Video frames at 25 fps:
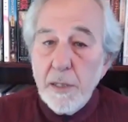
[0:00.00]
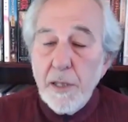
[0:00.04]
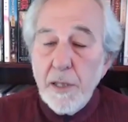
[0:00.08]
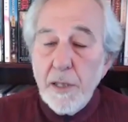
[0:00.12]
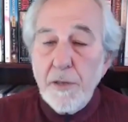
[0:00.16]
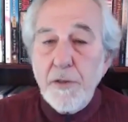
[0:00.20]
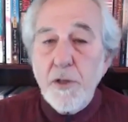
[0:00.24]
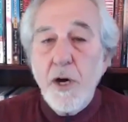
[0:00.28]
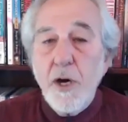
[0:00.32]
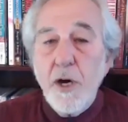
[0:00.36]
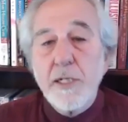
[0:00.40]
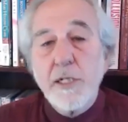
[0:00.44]
The
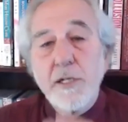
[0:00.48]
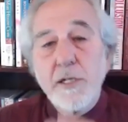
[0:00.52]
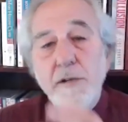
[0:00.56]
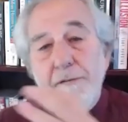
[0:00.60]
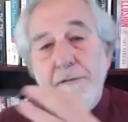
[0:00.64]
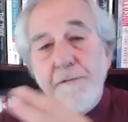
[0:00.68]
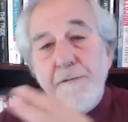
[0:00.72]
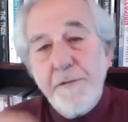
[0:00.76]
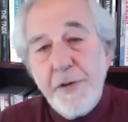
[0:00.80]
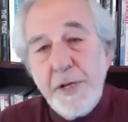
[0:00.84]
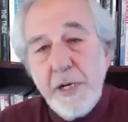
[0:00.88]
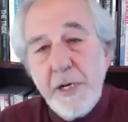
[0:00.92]
thoughts
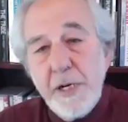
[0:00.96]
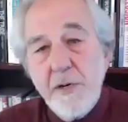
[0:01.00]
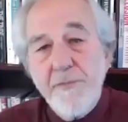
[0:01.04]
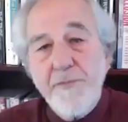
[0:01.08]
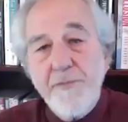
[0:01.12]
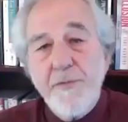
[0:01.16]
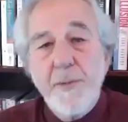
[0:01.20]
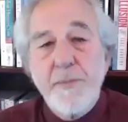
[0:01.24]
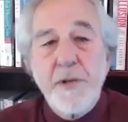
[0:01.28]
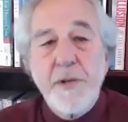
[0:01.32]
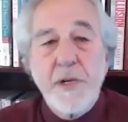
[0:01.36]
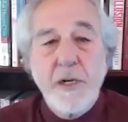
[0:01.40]
of fear
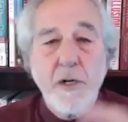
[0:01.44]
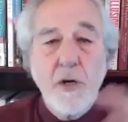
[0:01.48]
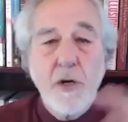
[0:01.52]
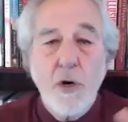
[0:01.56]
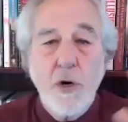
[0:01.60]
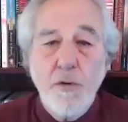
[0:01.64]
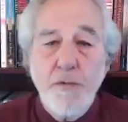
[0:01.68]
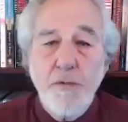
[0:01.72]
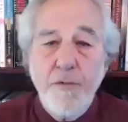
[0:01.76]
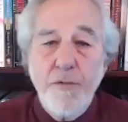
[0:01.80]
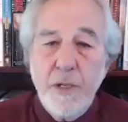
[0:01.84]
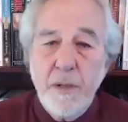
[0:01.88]
from the
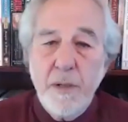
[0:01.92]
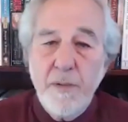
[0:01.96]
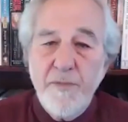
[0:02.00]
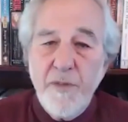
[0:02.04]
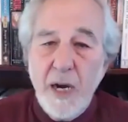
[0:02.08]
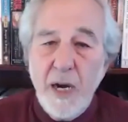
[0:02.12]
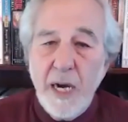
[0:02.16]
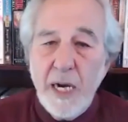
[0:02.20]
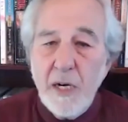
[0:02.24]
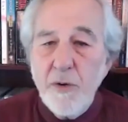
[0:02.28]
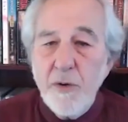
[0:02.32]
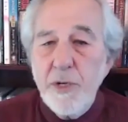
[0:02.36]
COVID
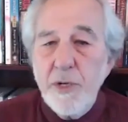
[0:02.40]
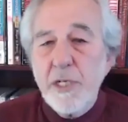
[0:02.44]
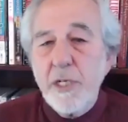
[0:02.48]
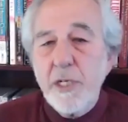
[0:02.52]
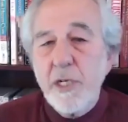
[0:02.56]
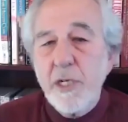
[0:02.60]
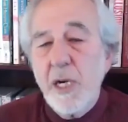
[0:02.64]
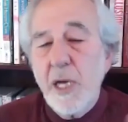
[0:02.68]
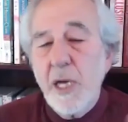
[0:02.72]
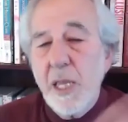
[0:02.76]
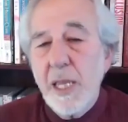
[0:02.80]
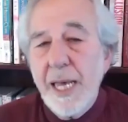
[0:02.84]
virus
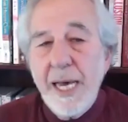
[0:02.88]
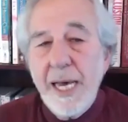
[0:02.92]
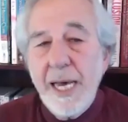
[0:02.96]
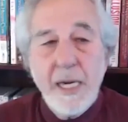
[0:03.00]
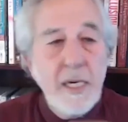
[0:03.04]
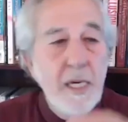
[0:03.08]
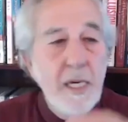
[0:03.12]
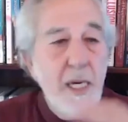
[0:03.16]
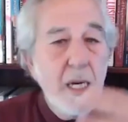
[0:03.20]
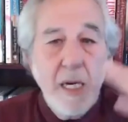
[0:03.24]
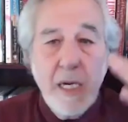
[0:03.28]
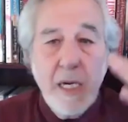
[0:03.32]
and all that